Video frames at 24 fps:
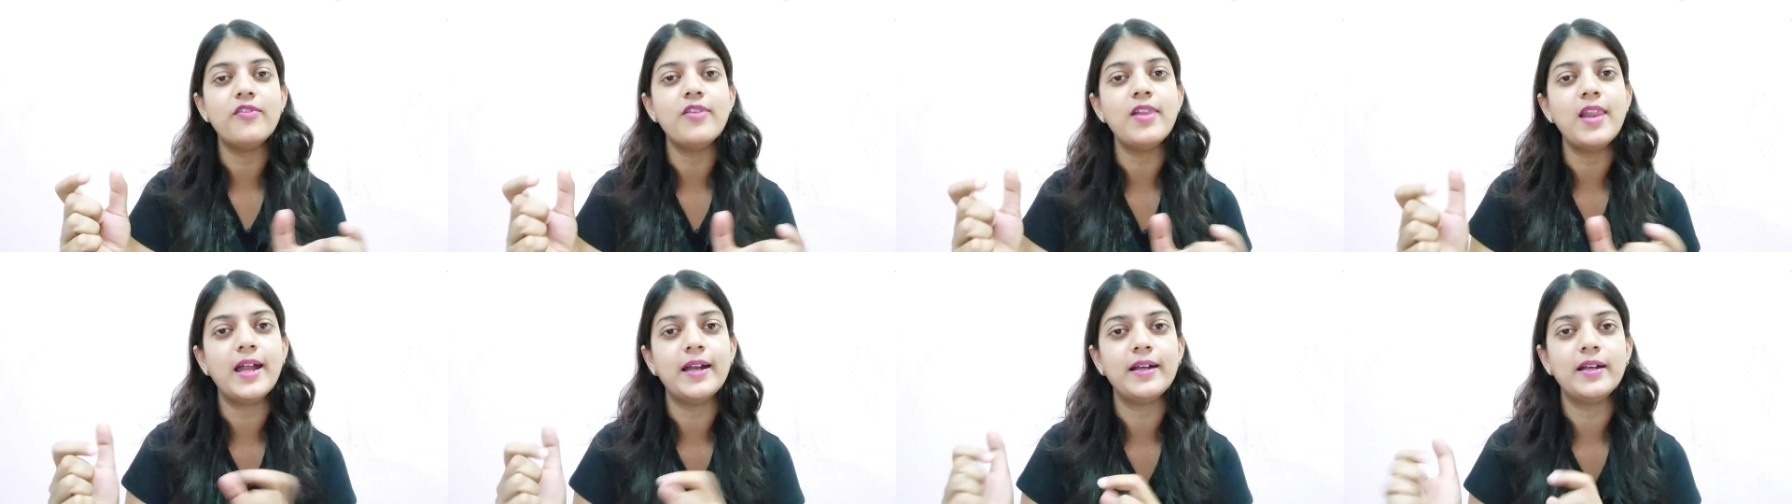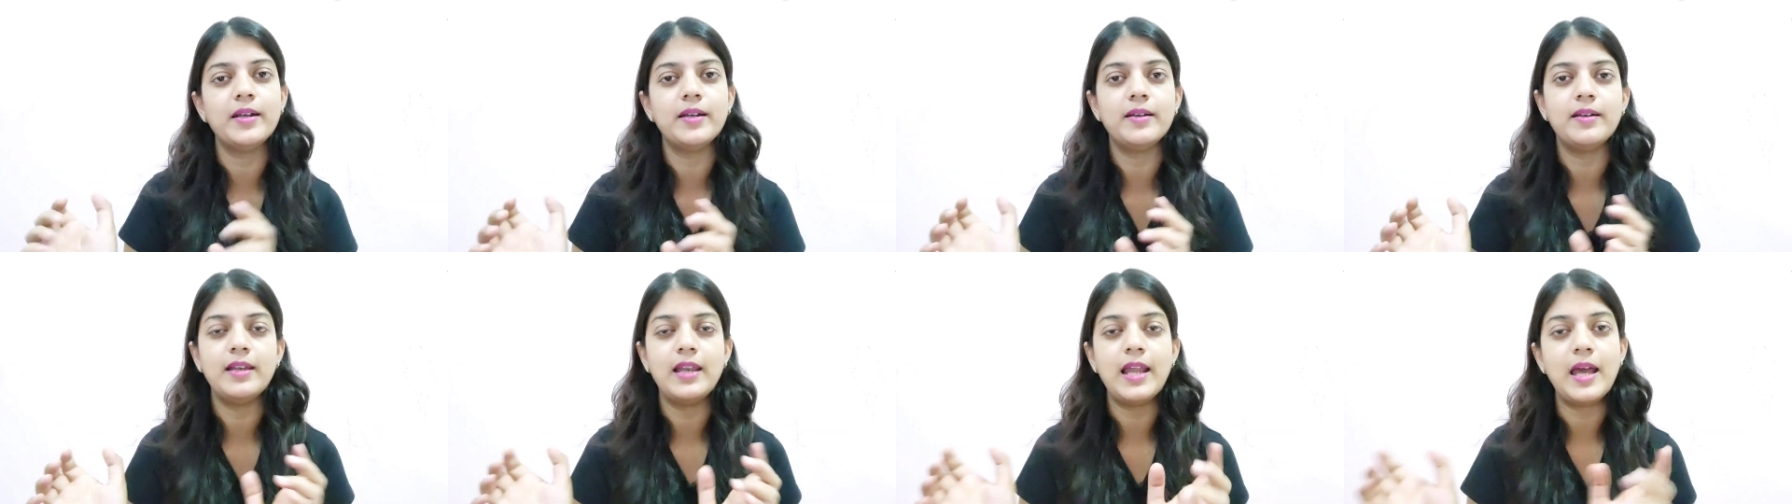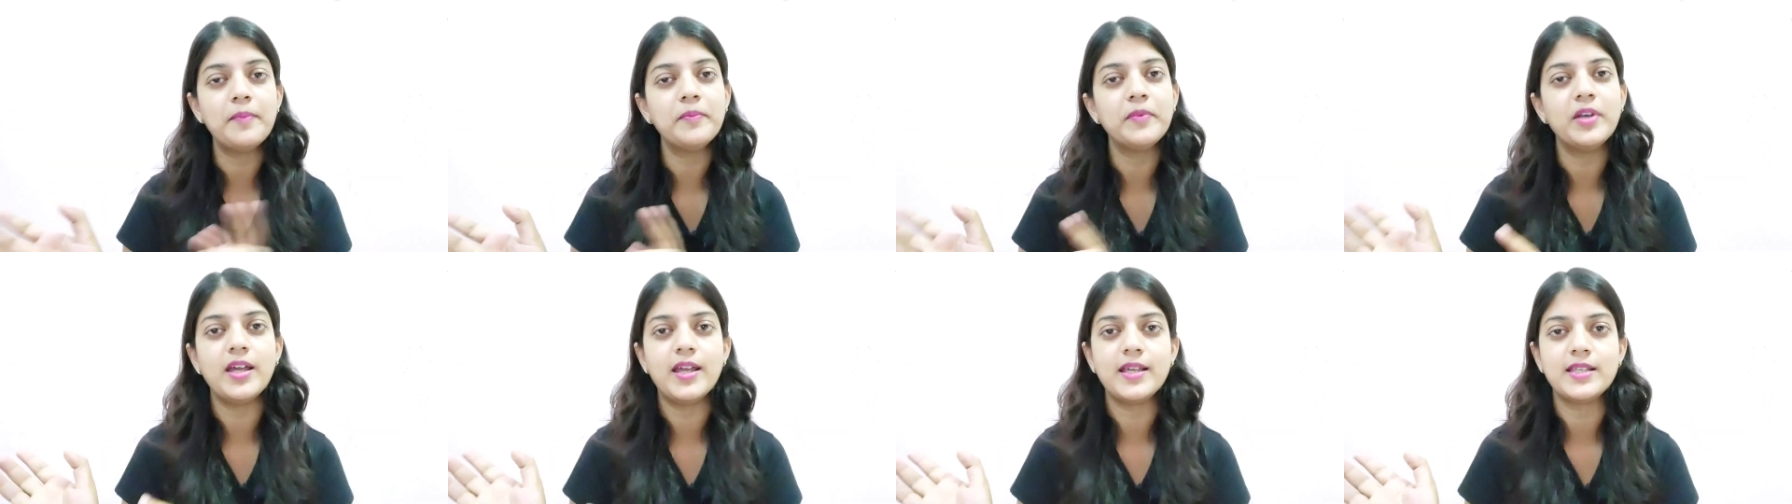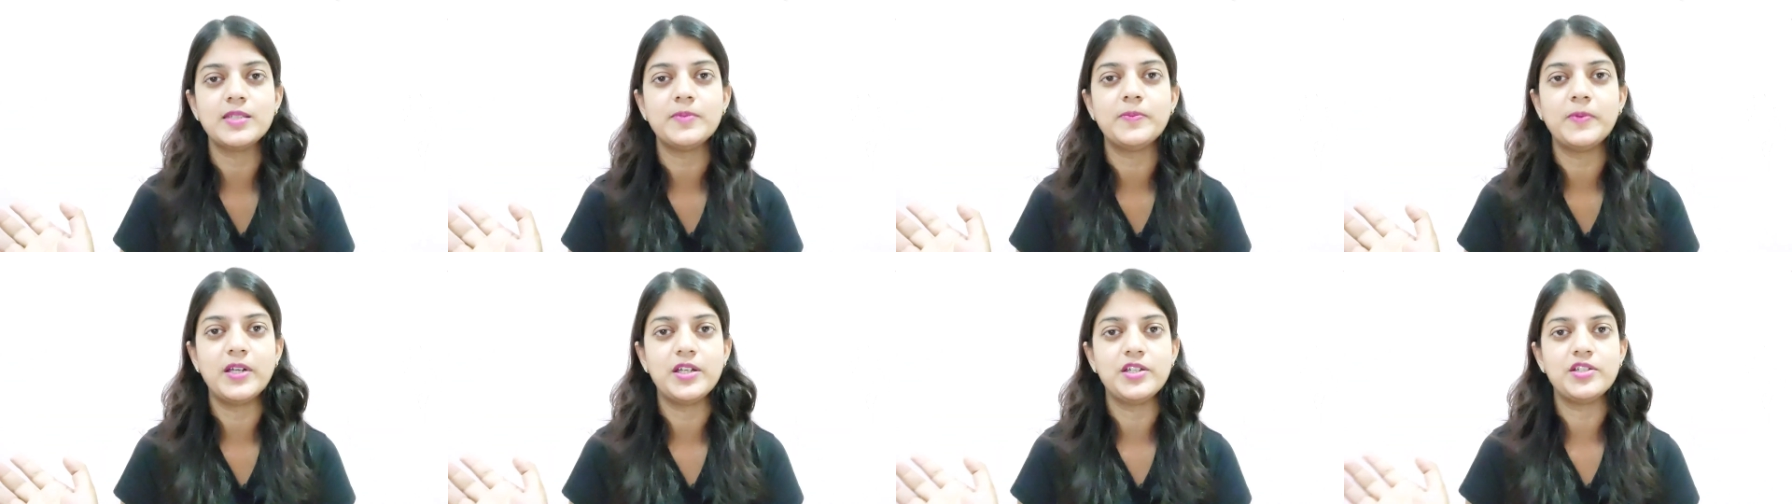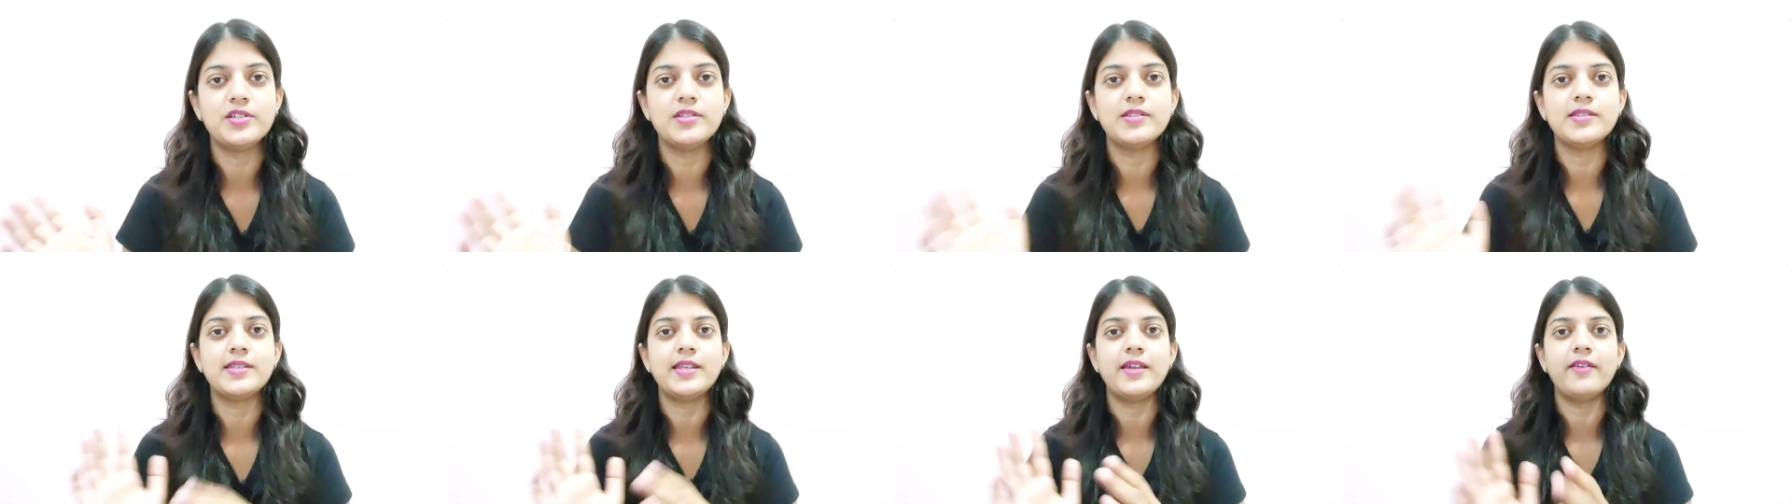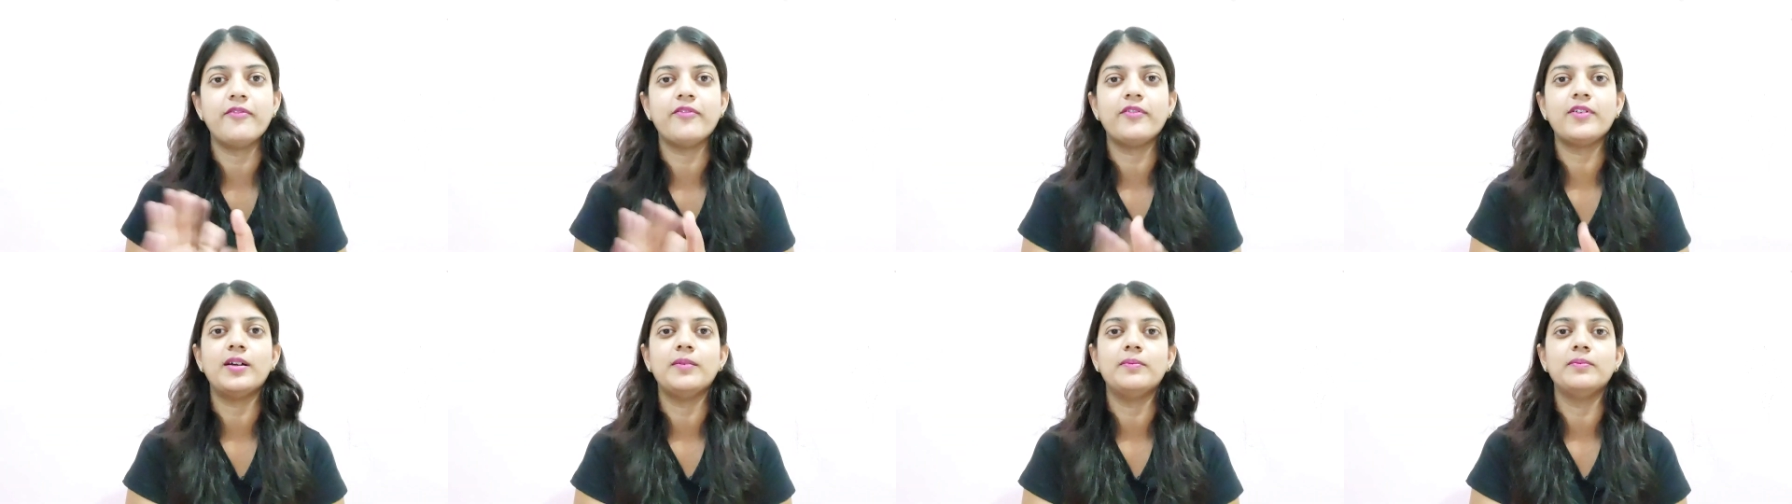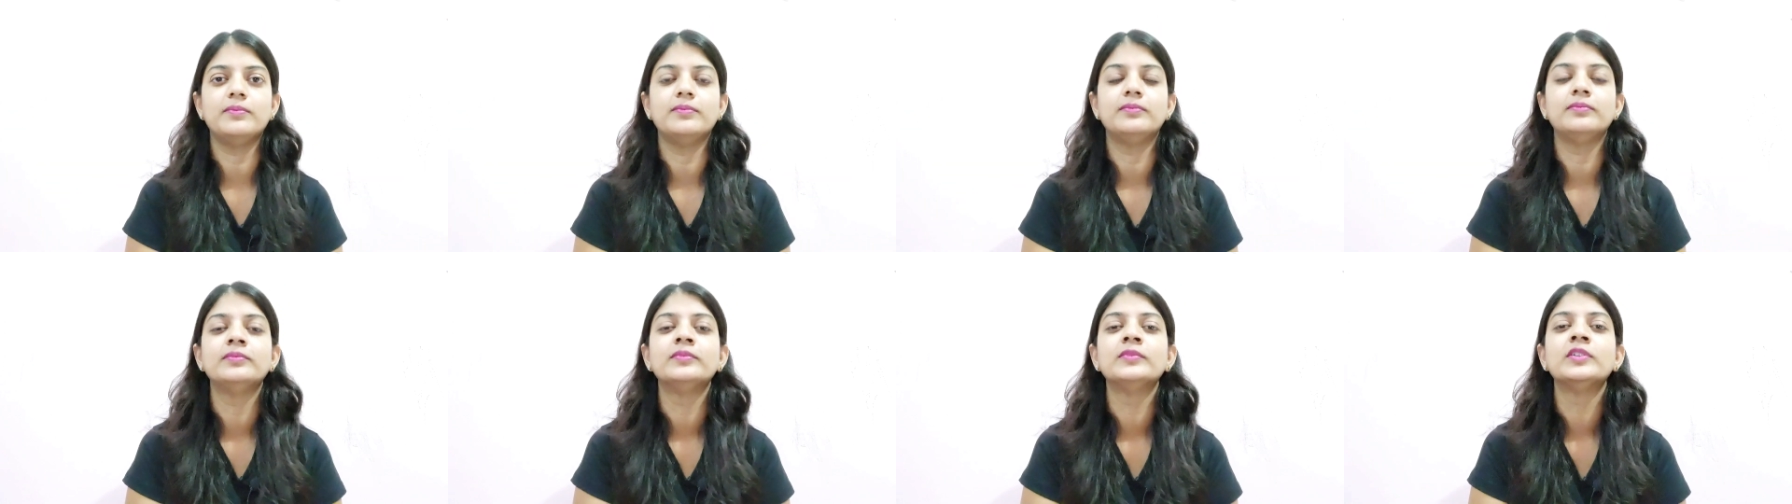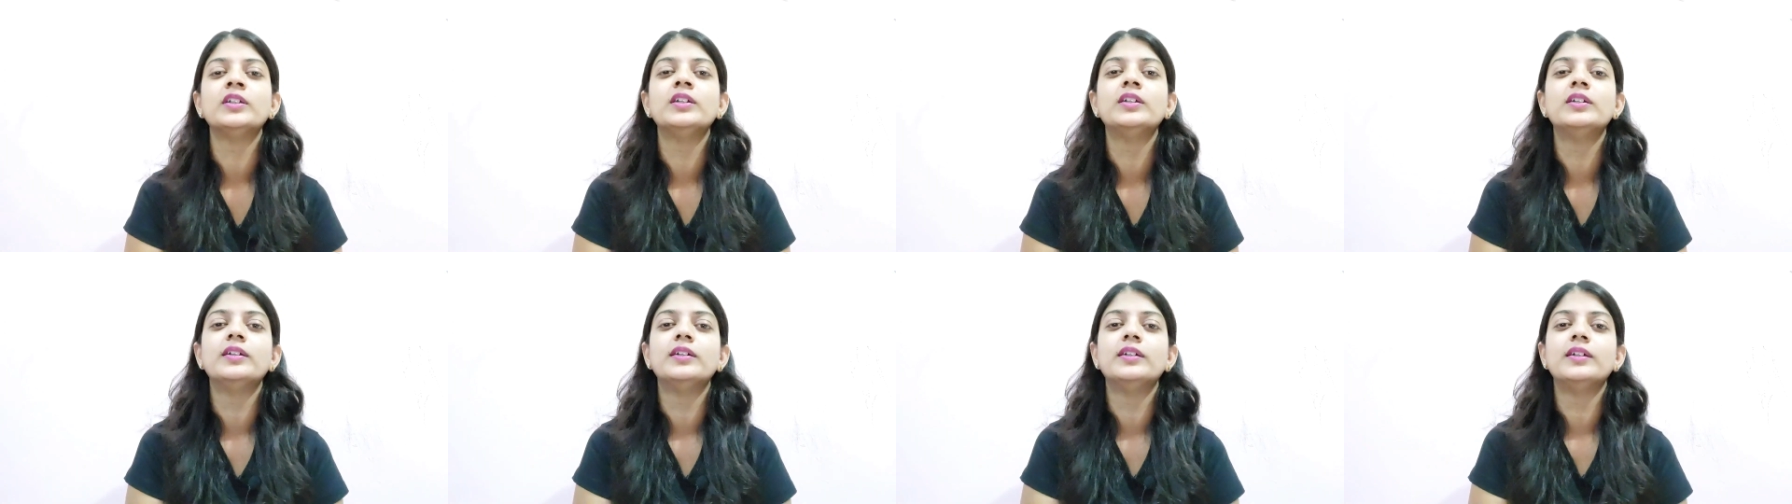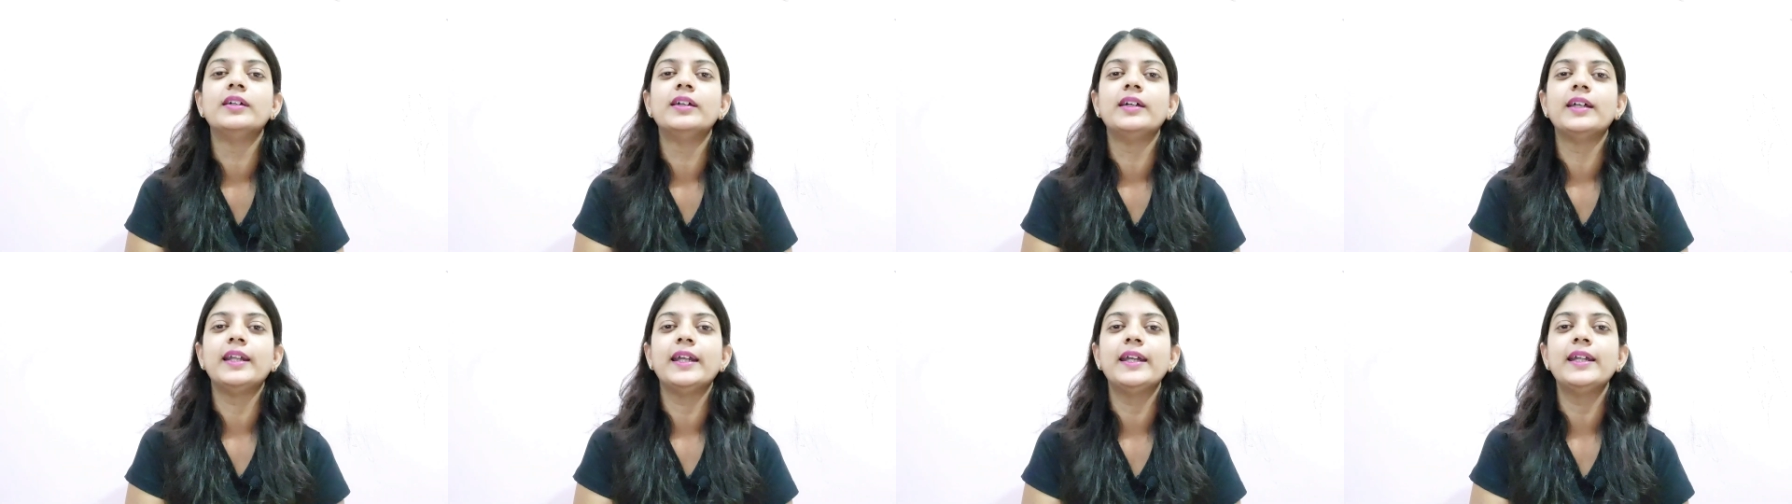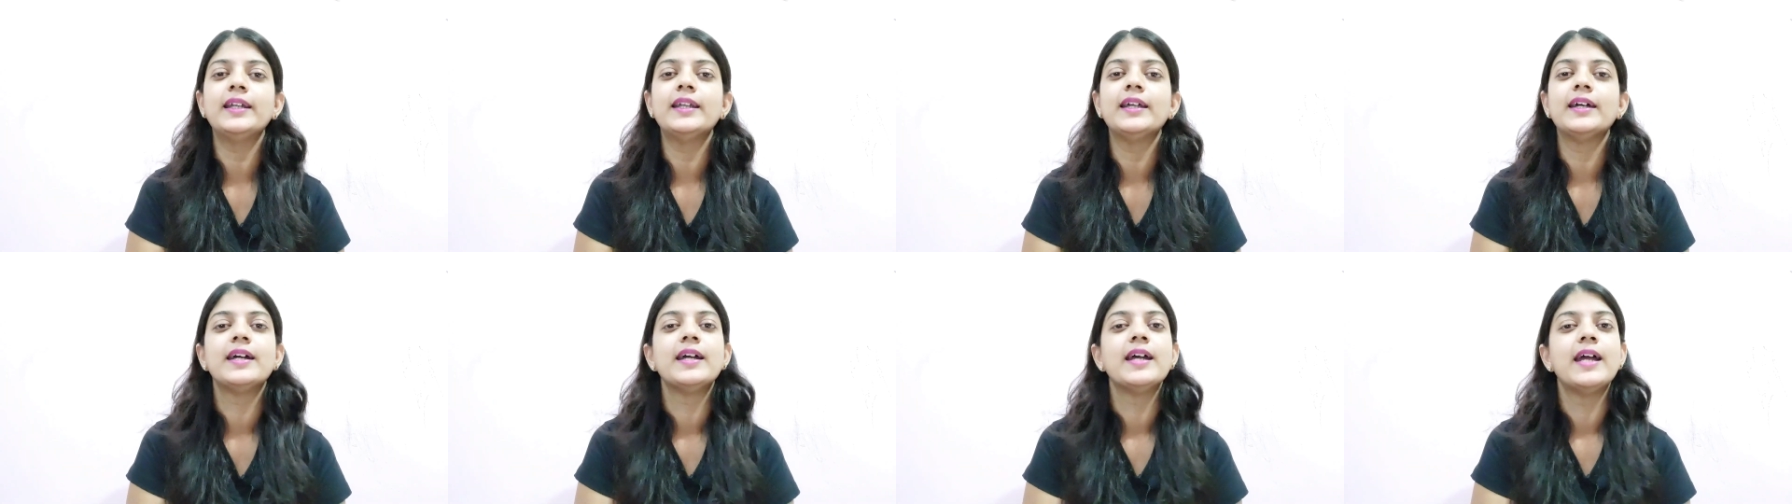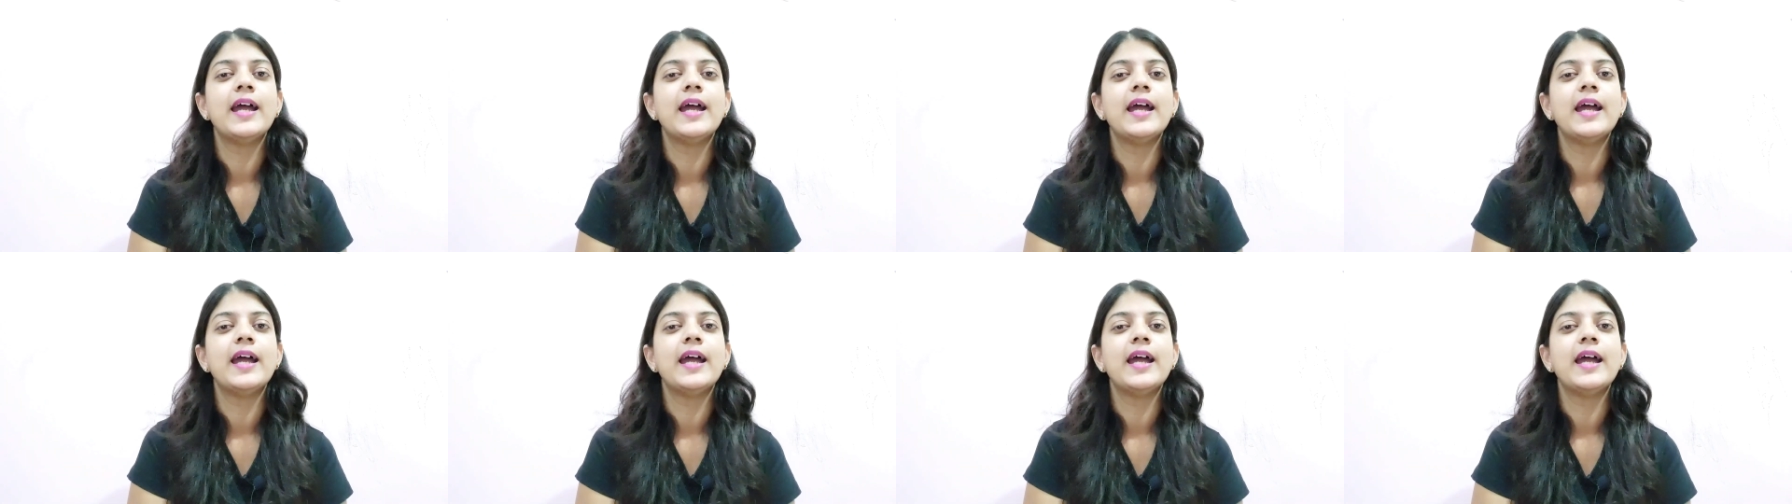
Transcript: lambda expressions have come, right?